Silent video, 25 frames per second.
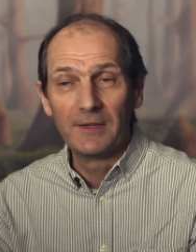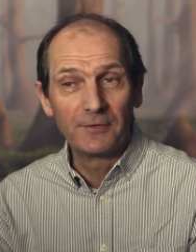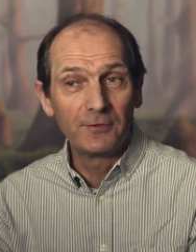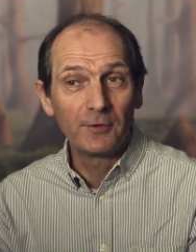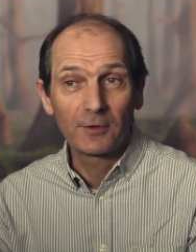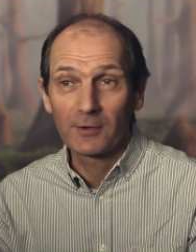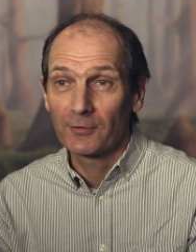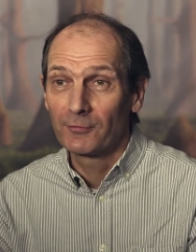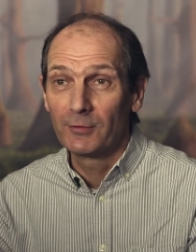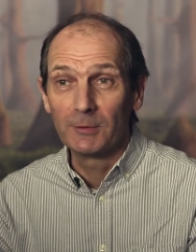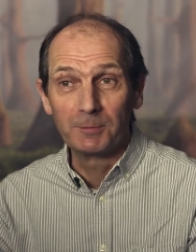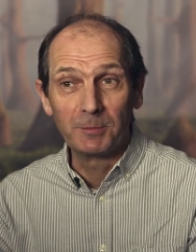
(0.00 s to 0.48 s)
He's
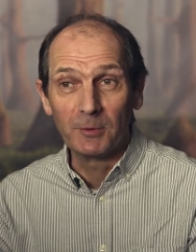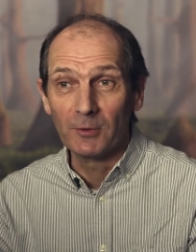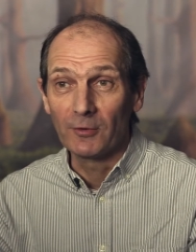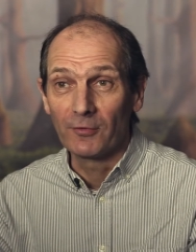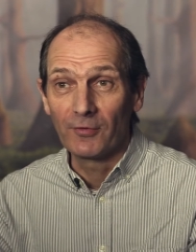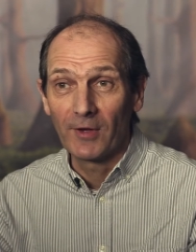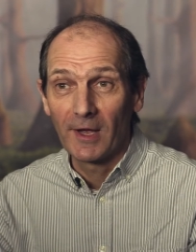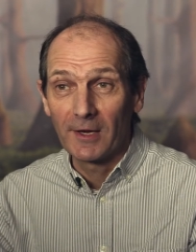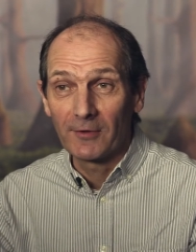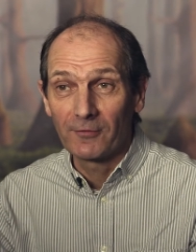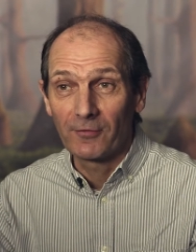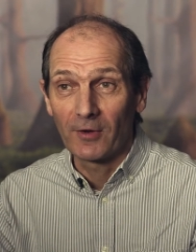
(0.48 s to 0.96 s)
not a football
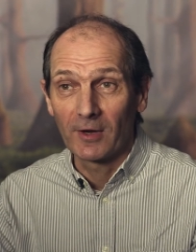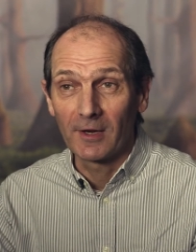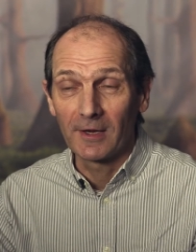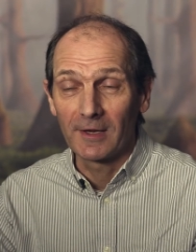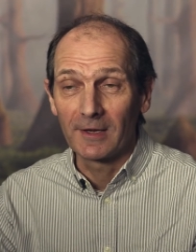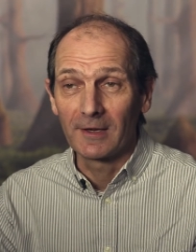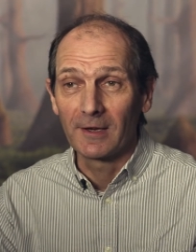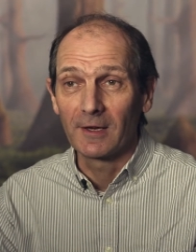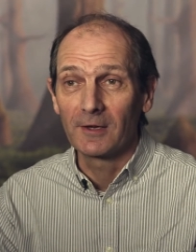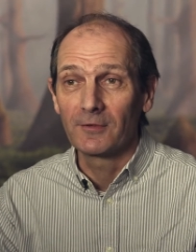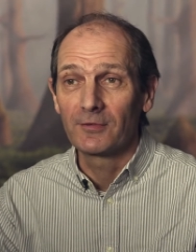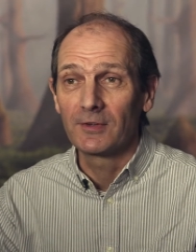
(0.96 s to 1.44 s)
fan, funnily
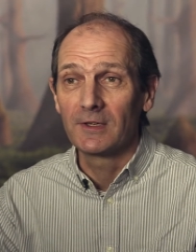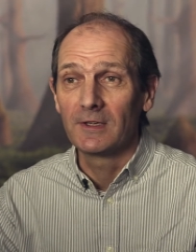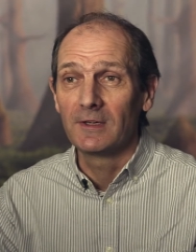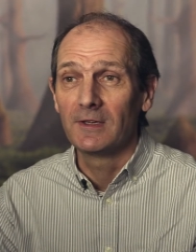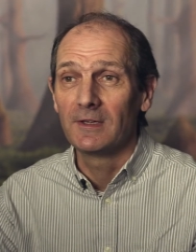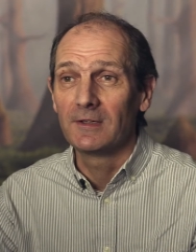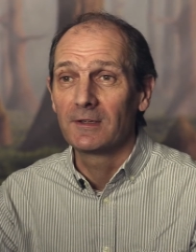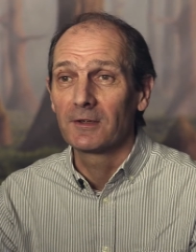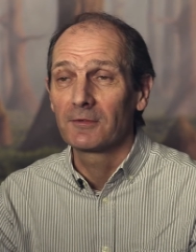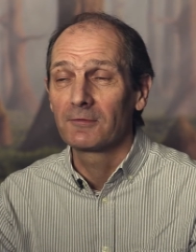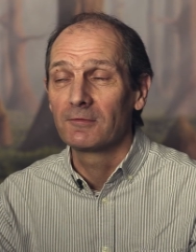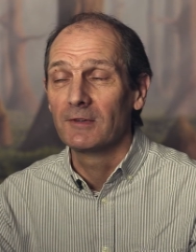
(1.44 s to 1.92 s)
enough. He,
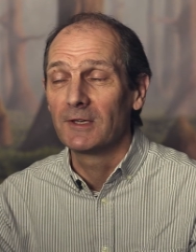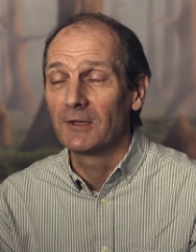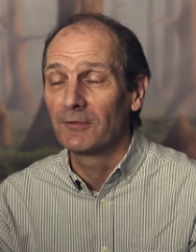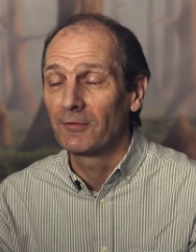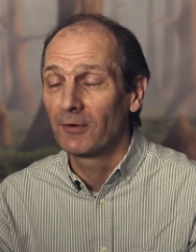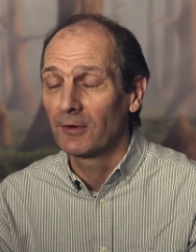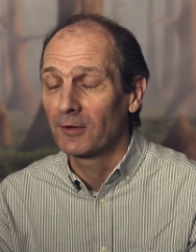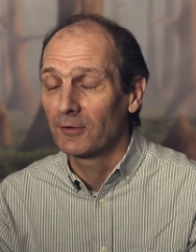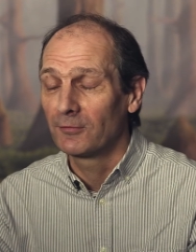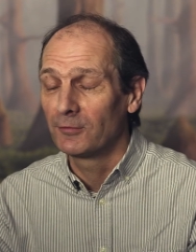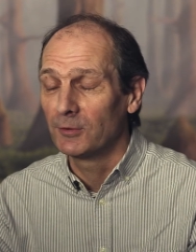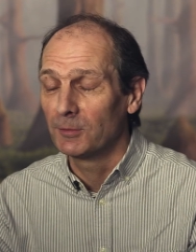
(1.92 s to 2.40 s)
he doesn't really
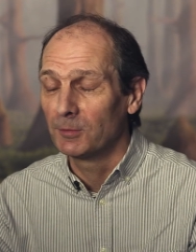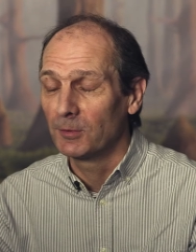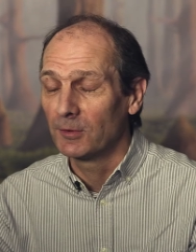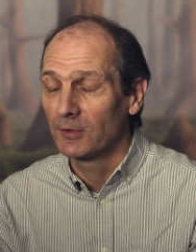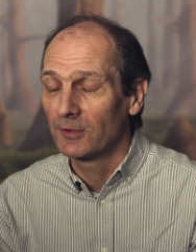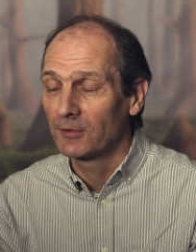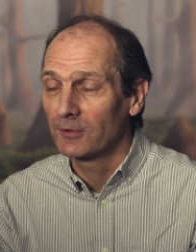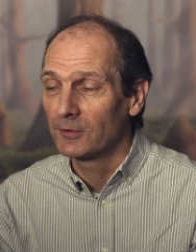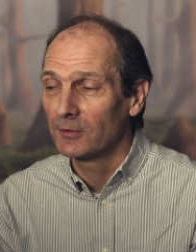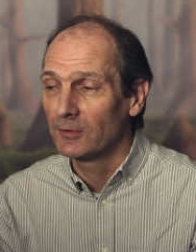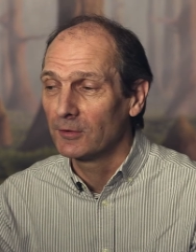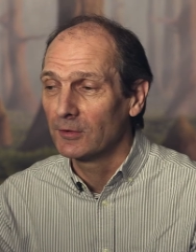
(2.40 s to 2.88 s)
follow football
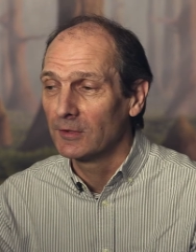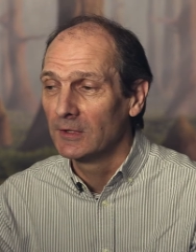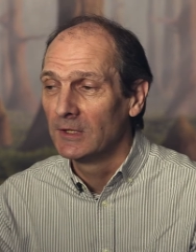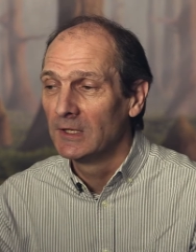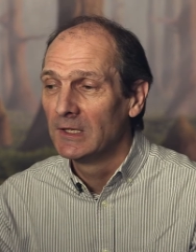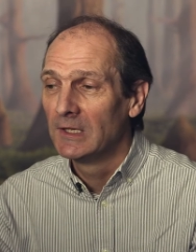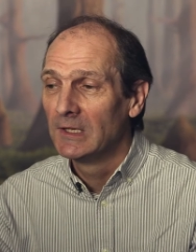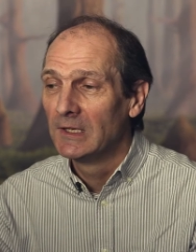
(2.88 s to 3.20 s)
at all.